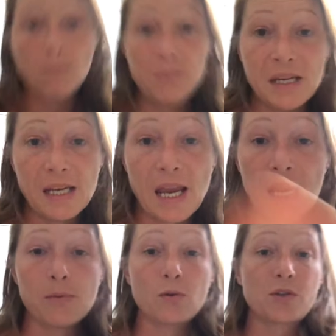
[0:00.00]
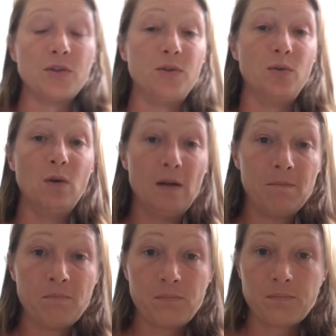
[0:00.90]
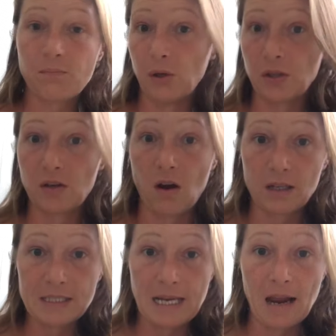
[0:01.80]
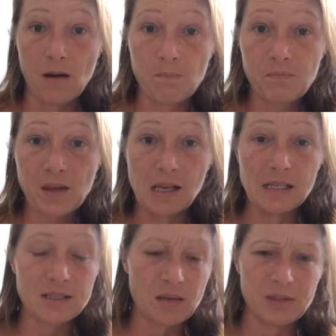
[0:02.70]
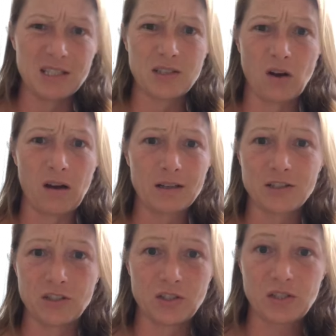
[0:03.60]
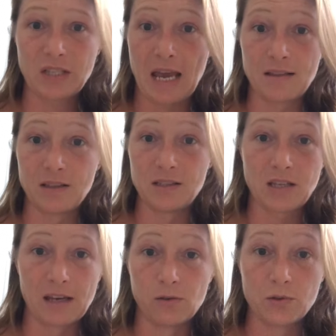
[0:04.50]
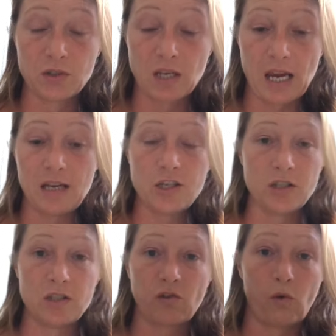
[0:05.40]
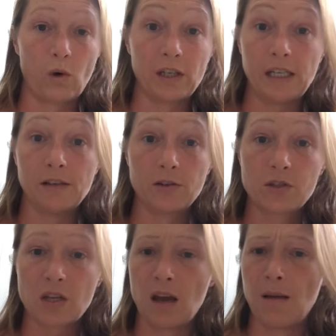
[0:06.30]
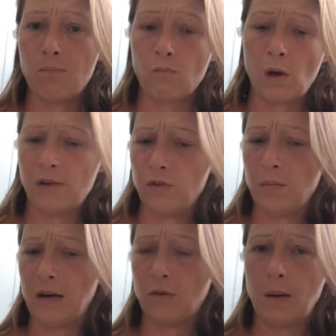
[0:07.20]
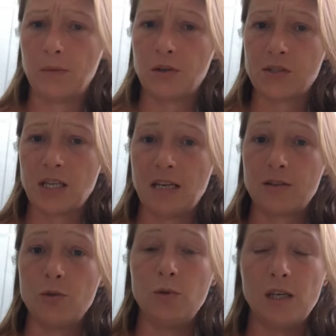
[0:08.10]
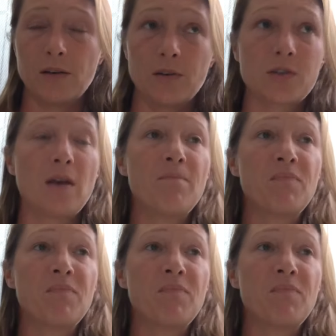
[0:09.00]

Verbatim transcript: being able to put the dogs down and some of these dogs just sat in these kennels and cages for years. Um, one of them, I remember her saying, two years